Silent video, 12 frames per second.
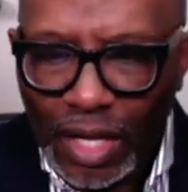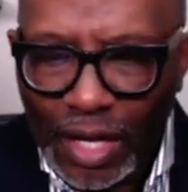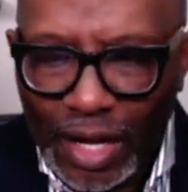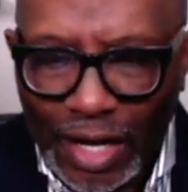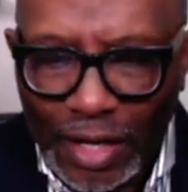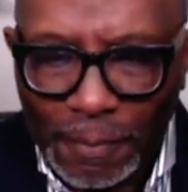
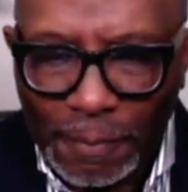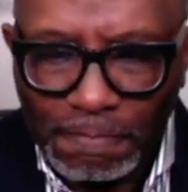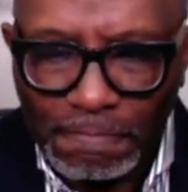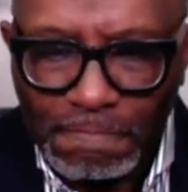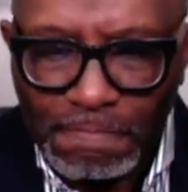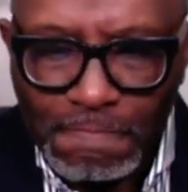
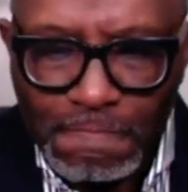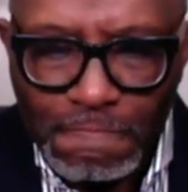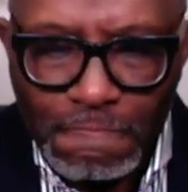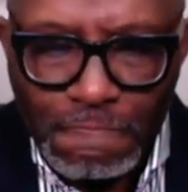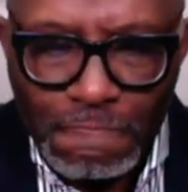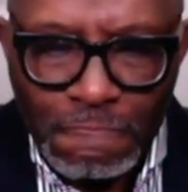Um,
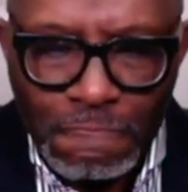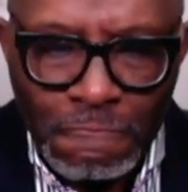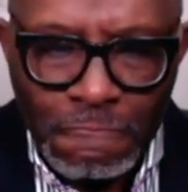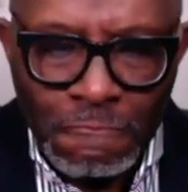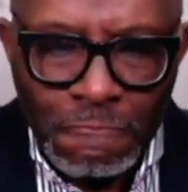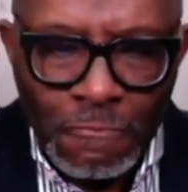
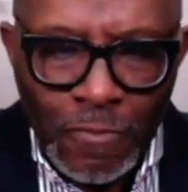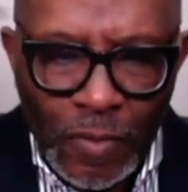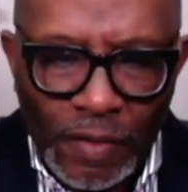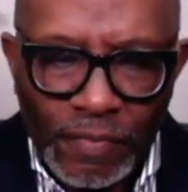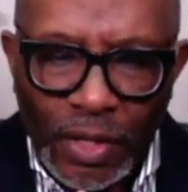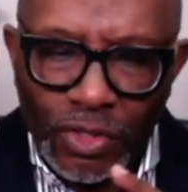
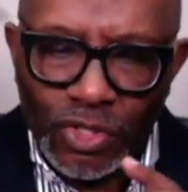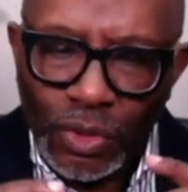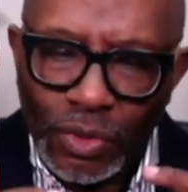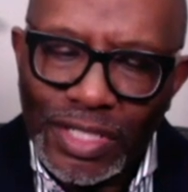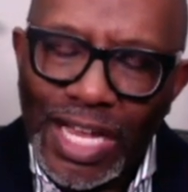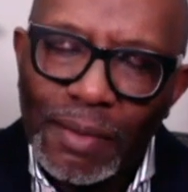there are
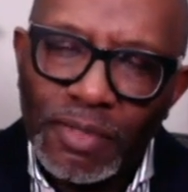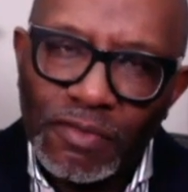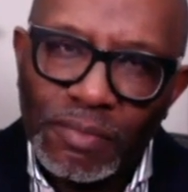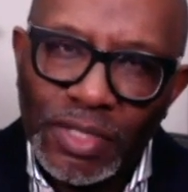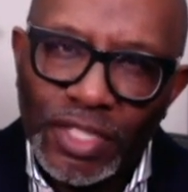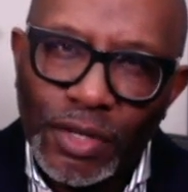certain types of
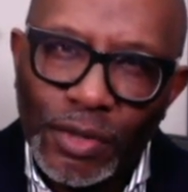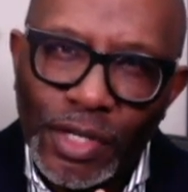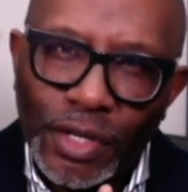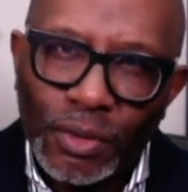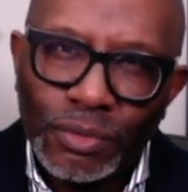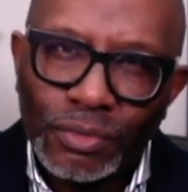
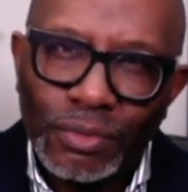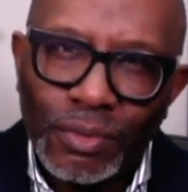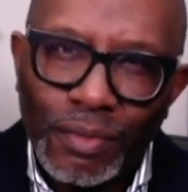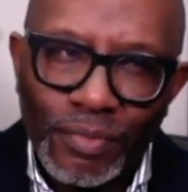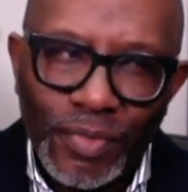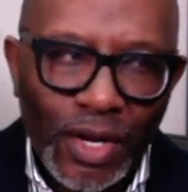material
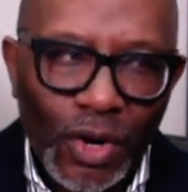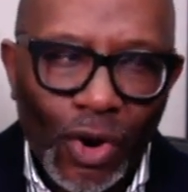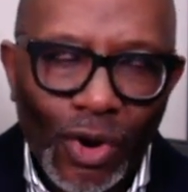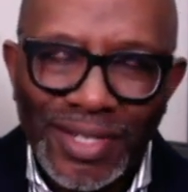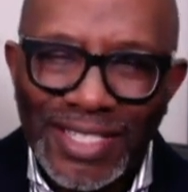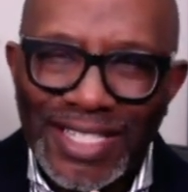that
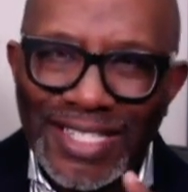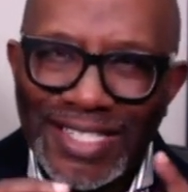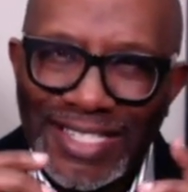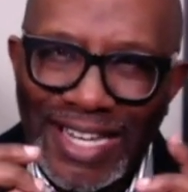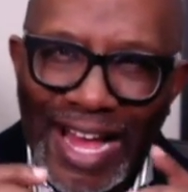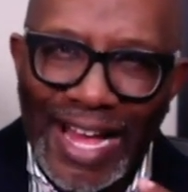are
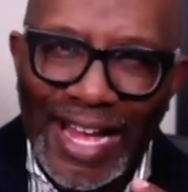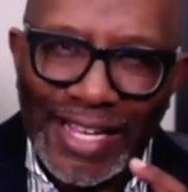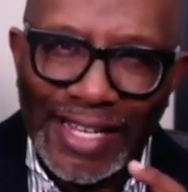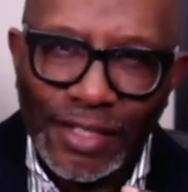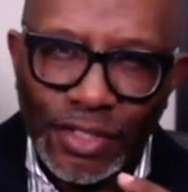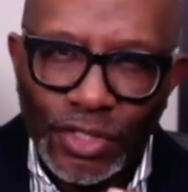
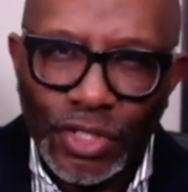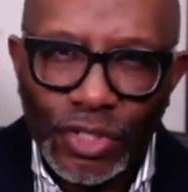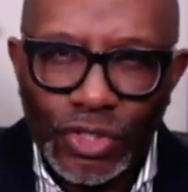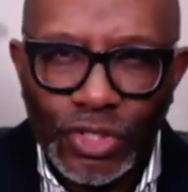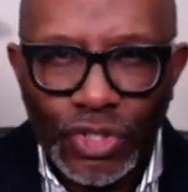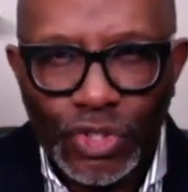designed
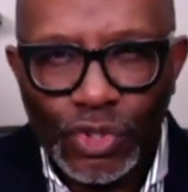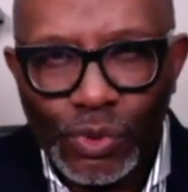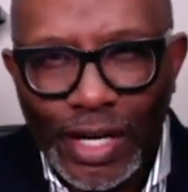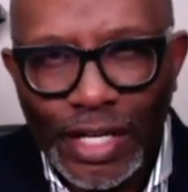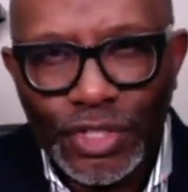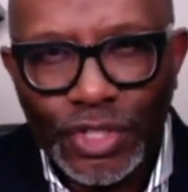to
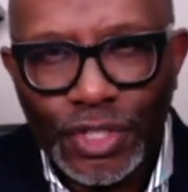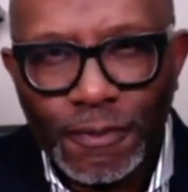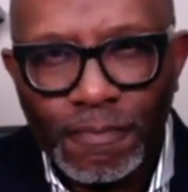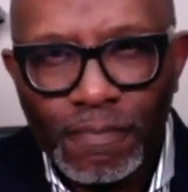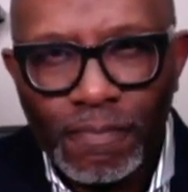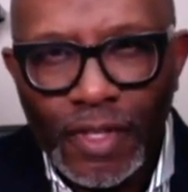stretch
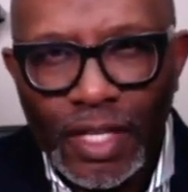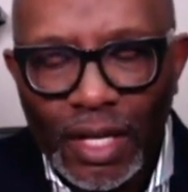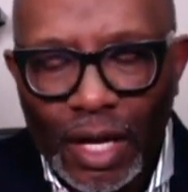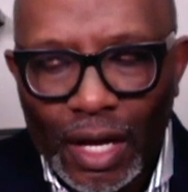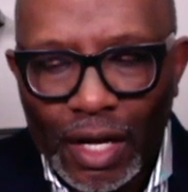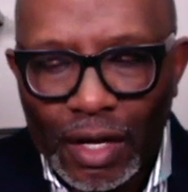
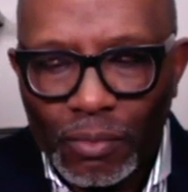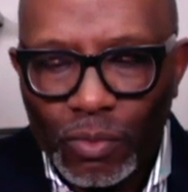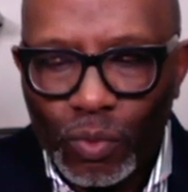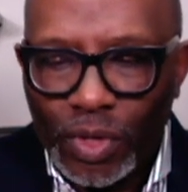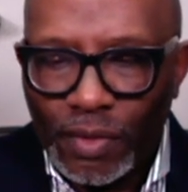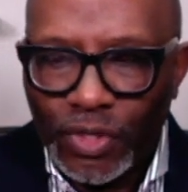
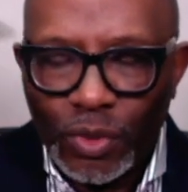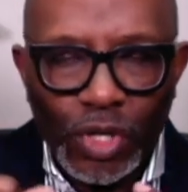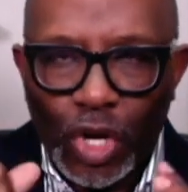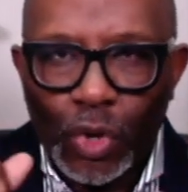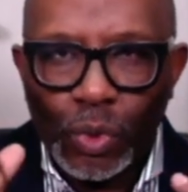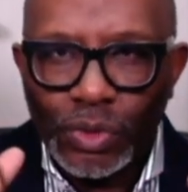um, if you were
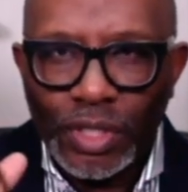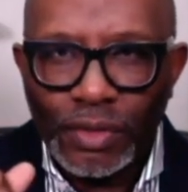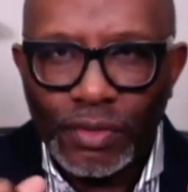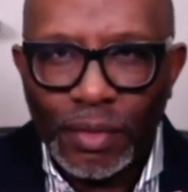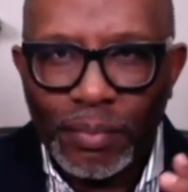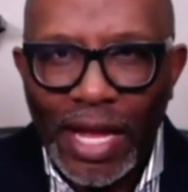to hold the,
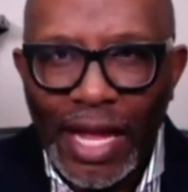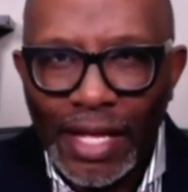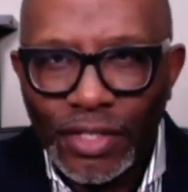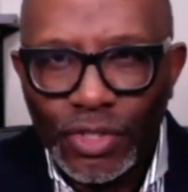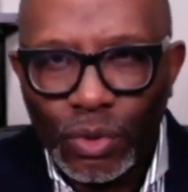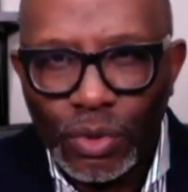the
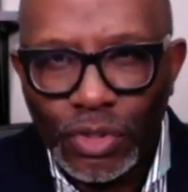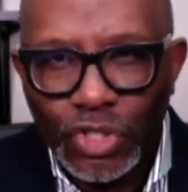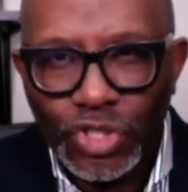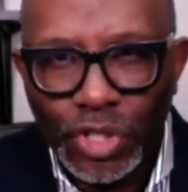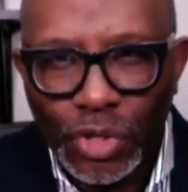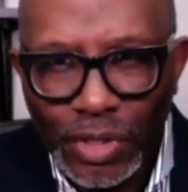pant or the
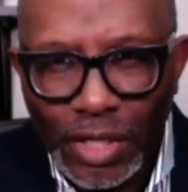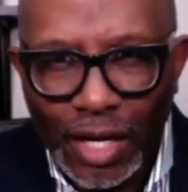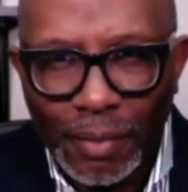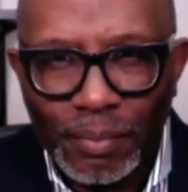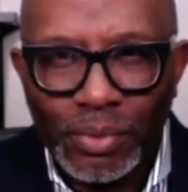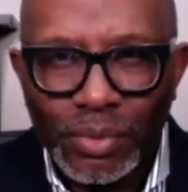shirt
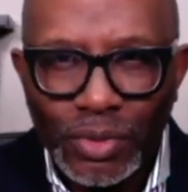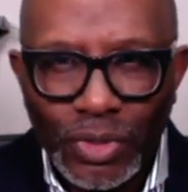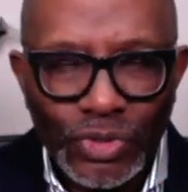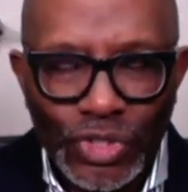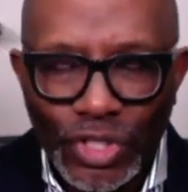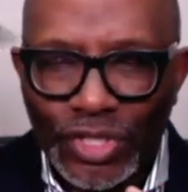up, uh,
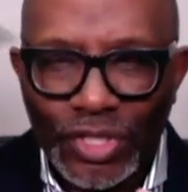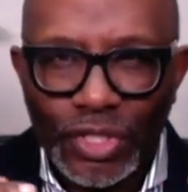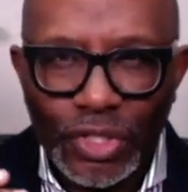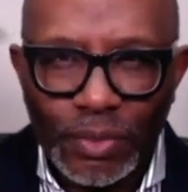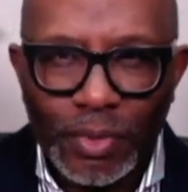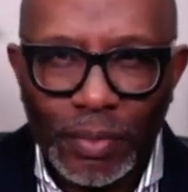just
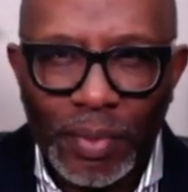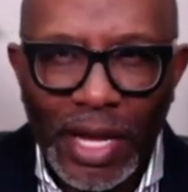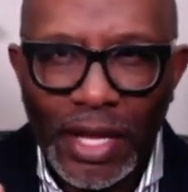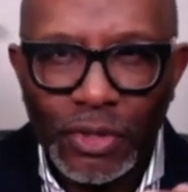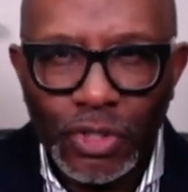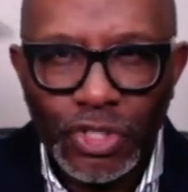the, the
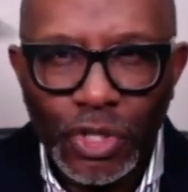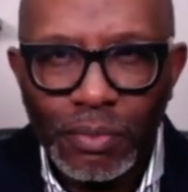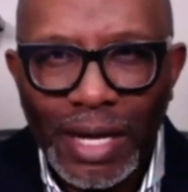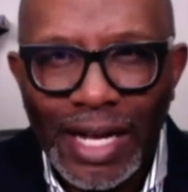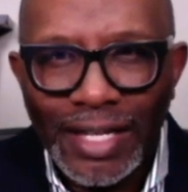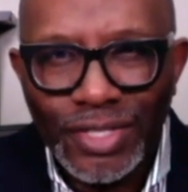pant or shirt
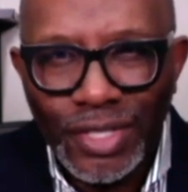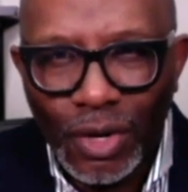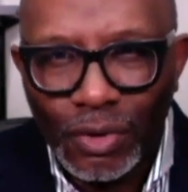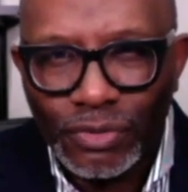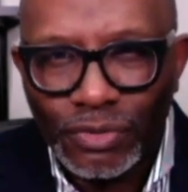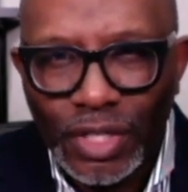by
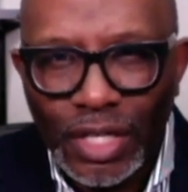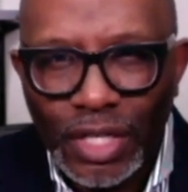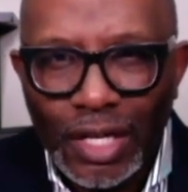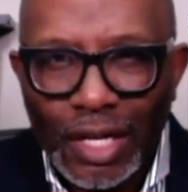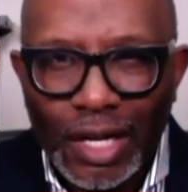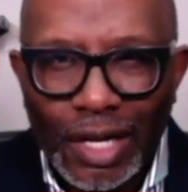itself,
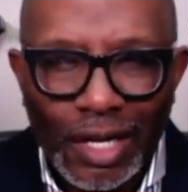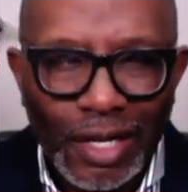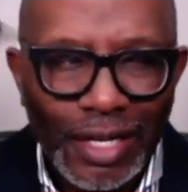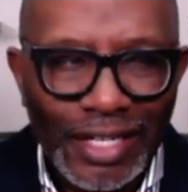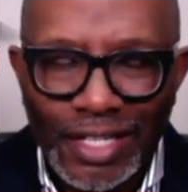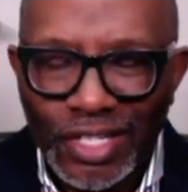uh,
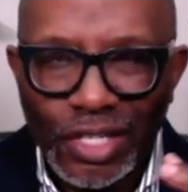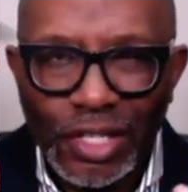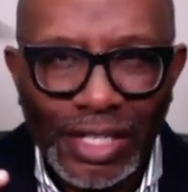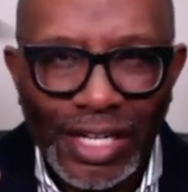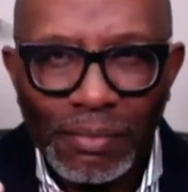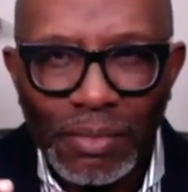it doesn't
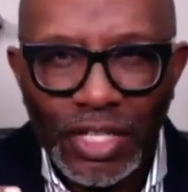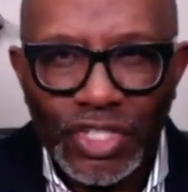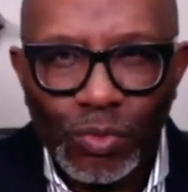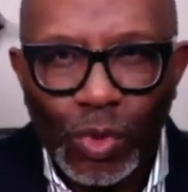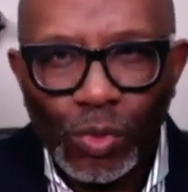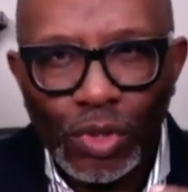look like much.
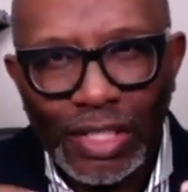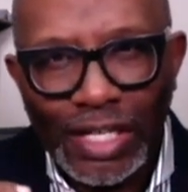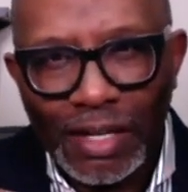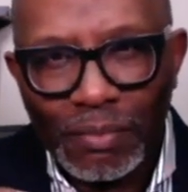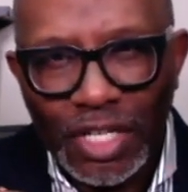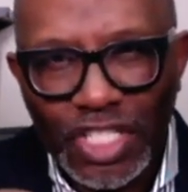It won't look
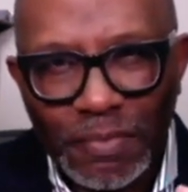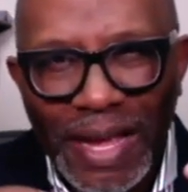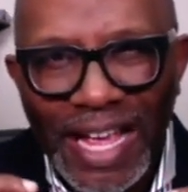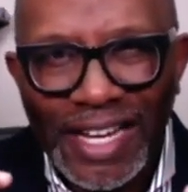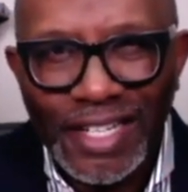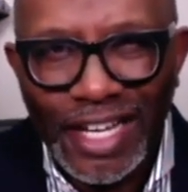like much.
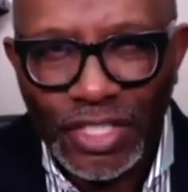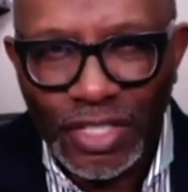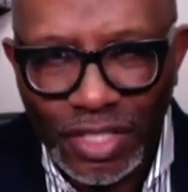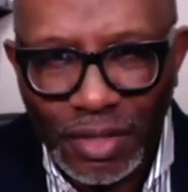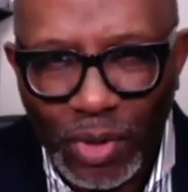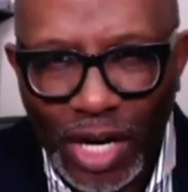Spandex
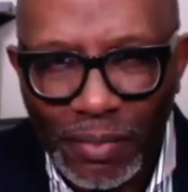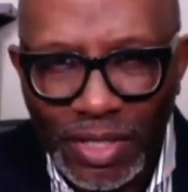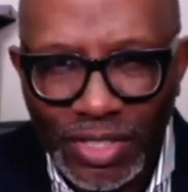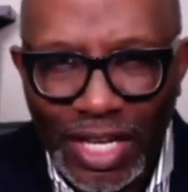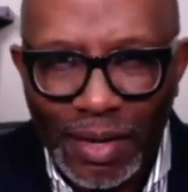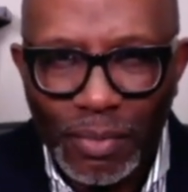is a prime
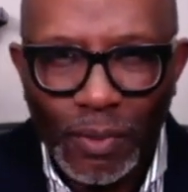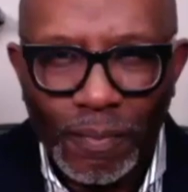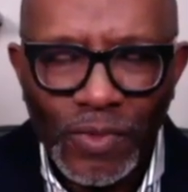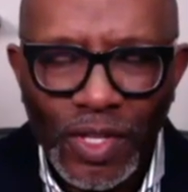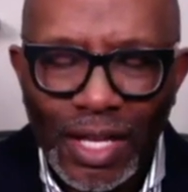example.